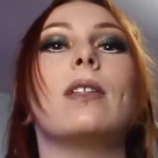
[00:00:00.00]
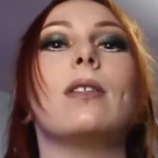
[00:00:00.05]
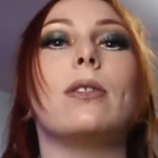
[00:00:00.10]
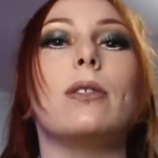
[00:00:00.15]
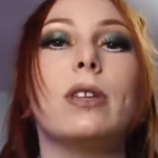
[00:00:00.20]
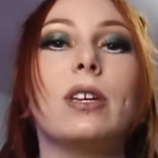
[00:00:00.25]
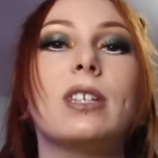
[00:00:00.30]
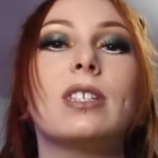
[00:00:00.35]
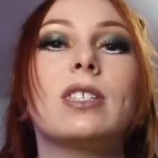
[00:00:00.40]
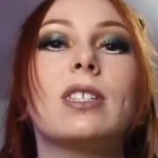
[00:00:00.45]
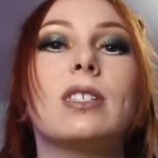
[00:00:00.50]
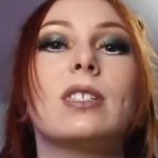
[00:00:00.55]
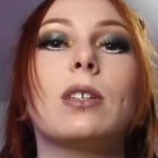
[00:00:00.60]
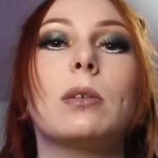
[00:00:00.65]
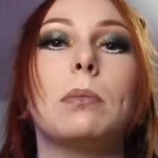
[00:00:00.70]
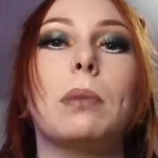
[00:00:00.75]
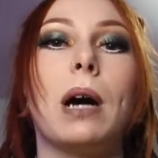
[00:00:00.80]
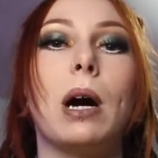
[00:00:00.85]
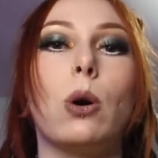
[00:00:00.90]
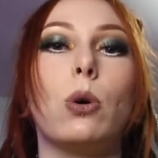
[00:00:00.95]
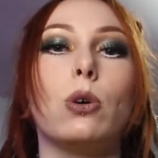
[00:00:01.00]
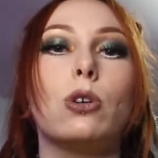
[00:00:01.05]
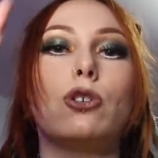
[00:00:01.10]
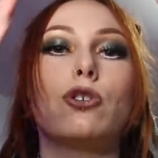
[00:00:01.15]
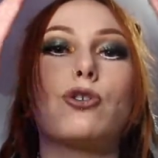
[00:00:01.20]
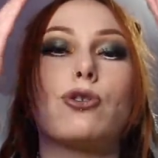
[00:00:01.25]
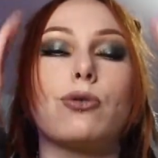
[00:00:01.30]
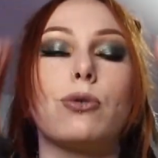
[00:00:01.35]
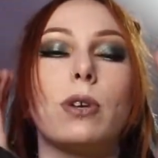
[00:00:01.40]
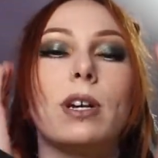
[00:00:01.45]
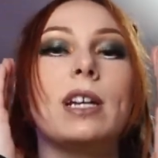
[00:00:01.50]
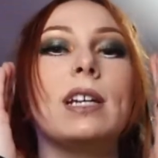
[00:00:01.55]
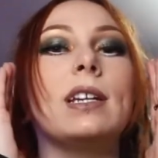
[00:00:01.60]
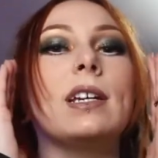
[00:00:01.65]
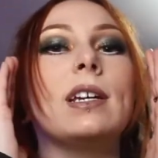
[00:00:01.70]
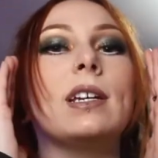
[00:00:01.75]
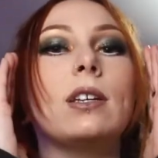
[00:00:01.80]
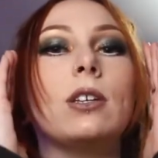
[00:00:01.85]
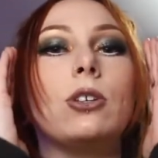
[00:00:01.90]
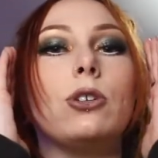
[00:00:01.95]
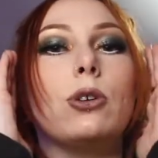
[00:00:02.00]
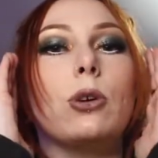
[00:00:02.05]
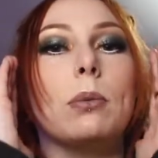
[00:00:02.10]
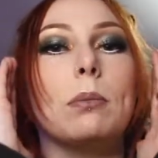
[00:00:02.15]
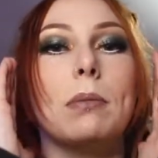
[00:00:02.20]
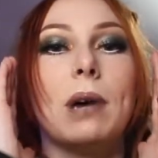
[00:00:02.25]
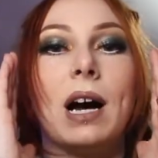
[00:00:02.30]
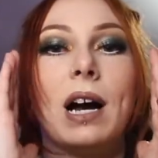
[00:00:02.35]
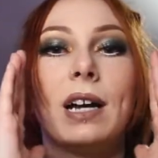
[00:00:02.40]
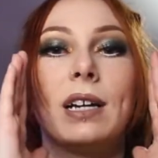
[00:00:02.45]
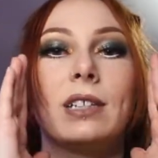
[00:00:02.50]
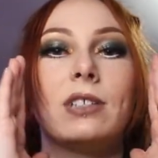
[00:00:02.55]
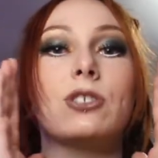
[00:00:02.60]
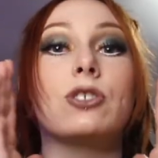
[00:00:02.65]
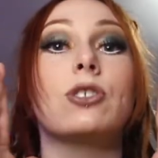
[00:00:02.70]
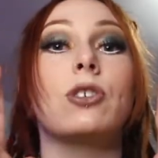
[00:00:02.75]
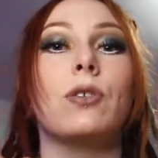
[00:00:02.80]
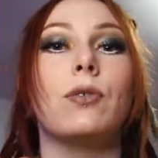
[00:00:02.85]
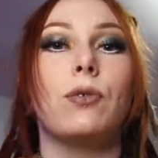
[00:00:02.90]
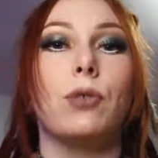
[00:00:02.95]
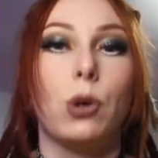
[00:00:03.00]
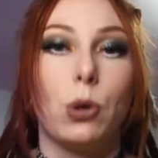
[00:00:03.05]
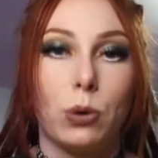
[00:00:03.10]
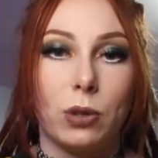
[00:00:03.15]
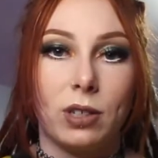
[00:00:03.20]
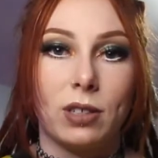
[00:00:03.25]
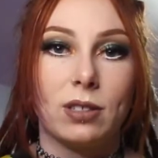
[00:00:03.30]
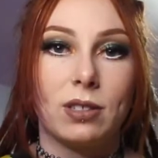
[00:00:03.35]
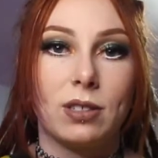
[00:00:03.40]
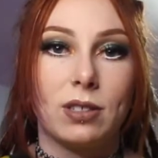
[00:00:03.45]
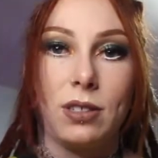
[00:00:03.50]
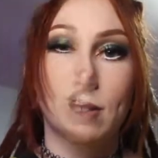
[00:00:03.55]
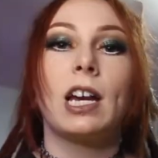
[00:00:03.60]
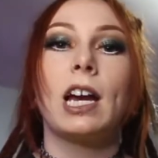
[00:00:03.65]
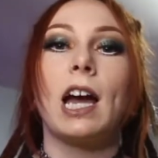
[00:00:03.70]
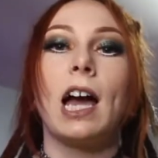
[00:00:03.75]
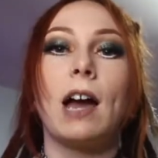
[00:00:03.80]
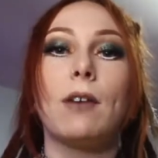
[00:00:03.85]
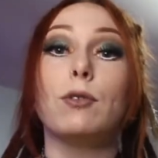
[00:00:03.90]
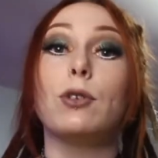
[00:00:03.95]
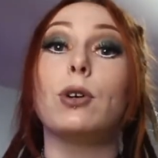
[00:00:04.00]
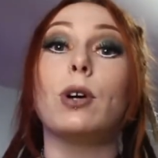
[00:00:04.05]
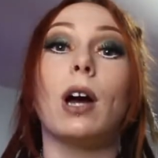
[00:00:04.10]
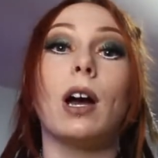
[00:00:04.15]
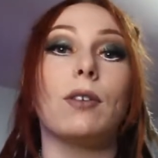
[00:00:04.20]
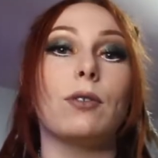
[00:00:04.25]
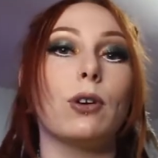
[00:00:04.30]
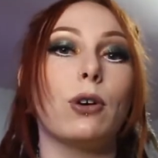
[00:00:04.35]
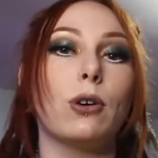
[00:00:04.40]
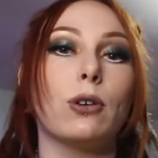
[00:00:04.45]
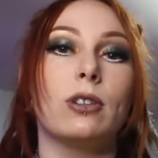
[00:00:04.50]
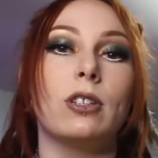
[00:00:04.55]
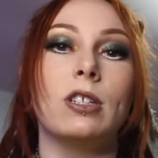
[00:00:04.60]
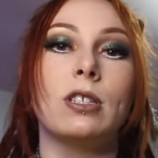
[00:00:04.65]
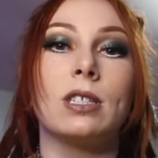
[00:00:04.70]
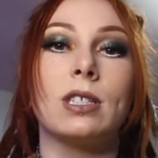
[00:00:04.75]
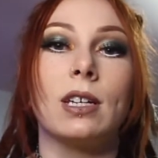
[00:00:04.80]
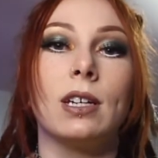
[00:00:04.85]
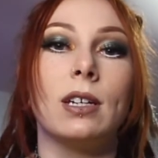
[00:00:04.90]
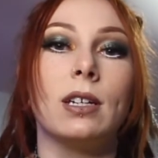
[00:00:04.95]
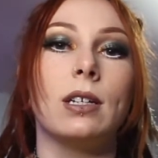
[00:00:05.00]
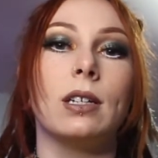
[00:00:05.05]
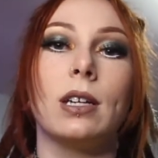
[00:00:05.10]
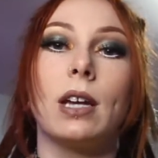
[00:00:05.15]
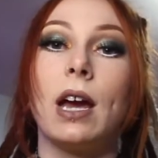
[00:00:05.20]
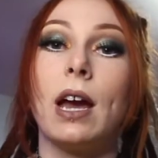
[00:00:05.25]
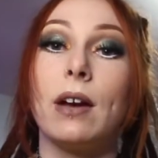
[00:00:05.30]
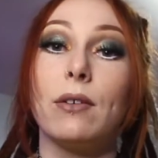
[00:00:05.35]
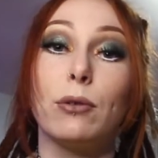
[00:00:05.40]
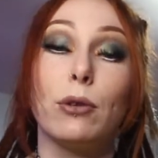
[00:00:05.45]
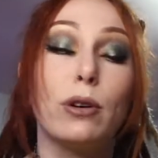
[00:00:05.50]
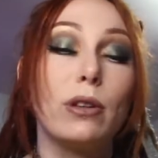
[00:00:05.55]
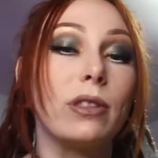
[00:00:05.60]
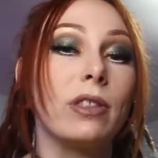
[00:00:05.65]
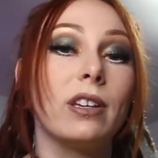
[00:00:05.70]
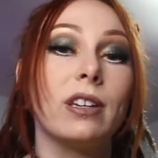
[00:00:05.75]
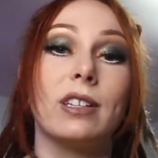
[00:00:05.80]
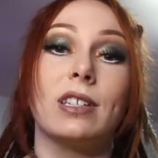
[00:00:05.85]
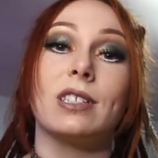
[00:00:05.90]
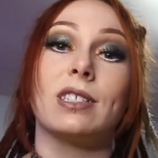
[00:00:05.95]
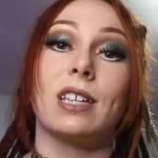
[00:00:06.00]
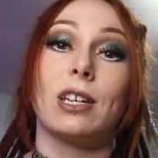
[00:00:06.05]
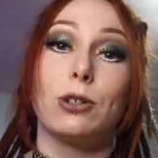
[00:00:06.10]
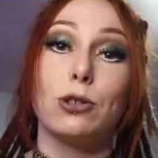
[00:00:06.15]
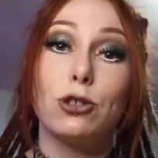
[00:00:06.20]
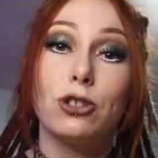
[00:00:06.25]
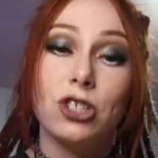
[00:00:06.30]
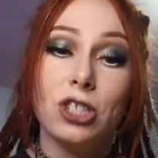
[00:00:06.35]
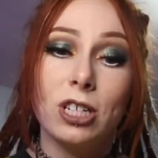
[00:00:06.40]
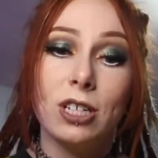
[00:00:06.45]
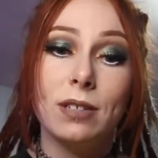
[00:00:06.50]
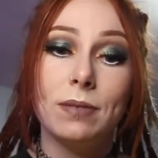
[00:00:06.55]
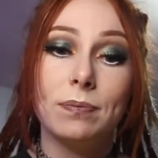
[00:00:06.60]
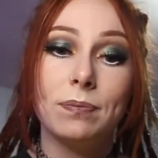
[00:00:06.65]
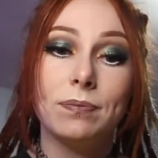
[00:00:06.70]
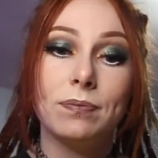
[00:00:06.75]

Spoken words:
This is about training your mind to focus. Have you ever heard the saying, everything is energy?